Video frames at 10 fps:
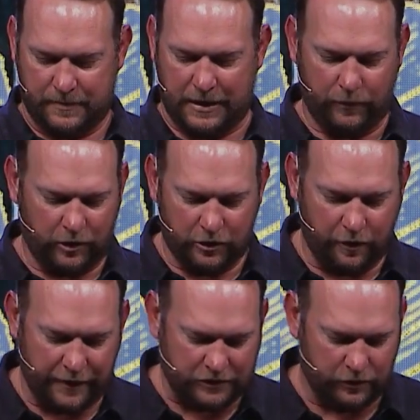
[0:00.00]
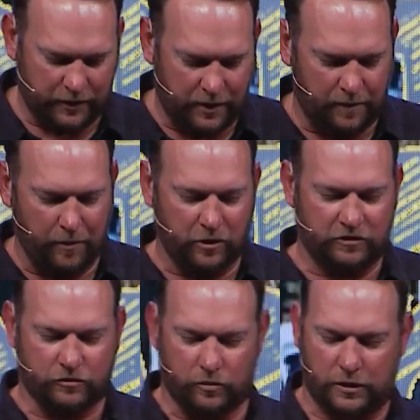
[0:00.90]
I would argue that's okay.
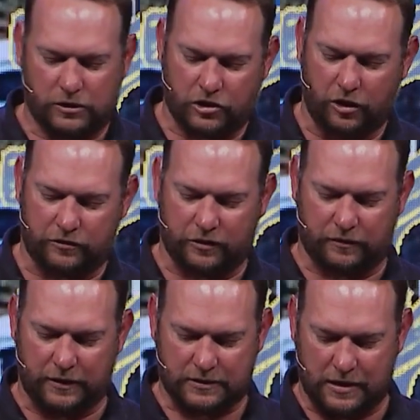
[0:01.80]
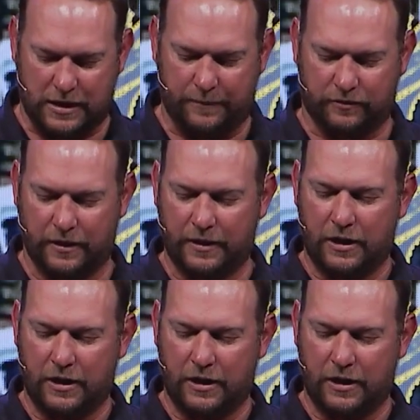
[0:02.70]
Mary's story shows us that at times